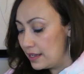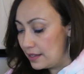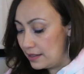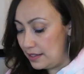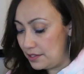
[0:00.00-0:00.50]

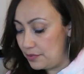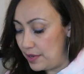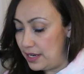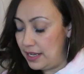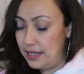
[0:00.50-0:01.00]
This
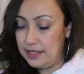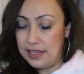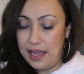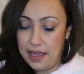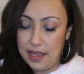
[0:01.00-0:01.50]
one is
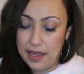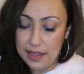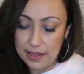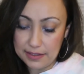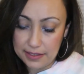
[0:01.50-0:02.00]
a,
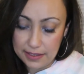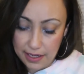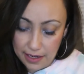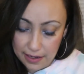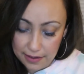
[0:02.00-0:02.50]
let's
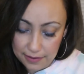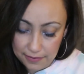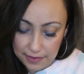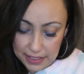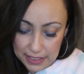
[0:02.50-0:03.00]
see,
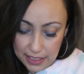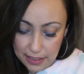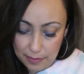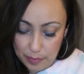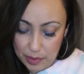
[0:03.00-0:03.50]

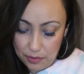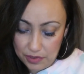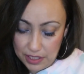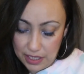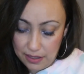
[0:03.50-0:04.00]
Fenty
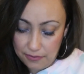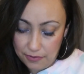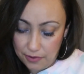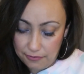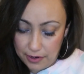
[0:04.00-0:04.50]
Beauty
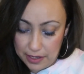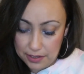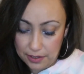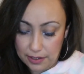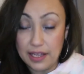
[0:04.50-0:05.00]
Full
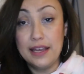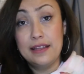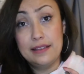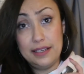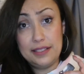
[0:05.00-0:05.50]
Frontal.
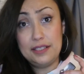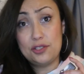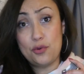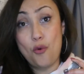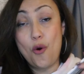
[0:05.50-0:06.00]
This is
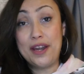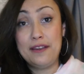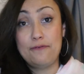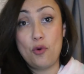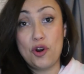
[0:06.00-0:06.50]

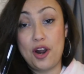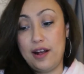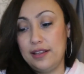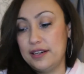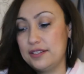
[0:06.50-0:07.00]

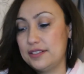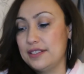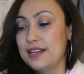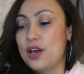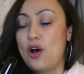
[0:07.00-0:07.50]
$24.
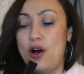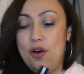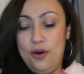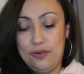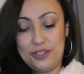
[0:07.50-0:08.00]

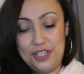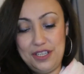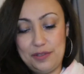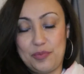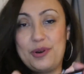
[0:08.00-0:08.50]
Oh,
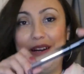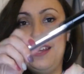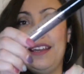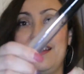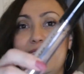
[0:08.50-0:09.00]
she's
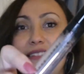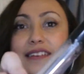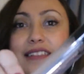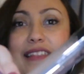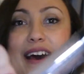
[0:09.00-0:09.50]
pretty.
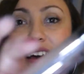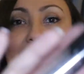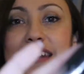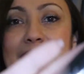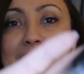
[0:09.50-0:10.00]
Look at that.
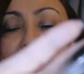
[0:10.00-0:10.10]
Nice,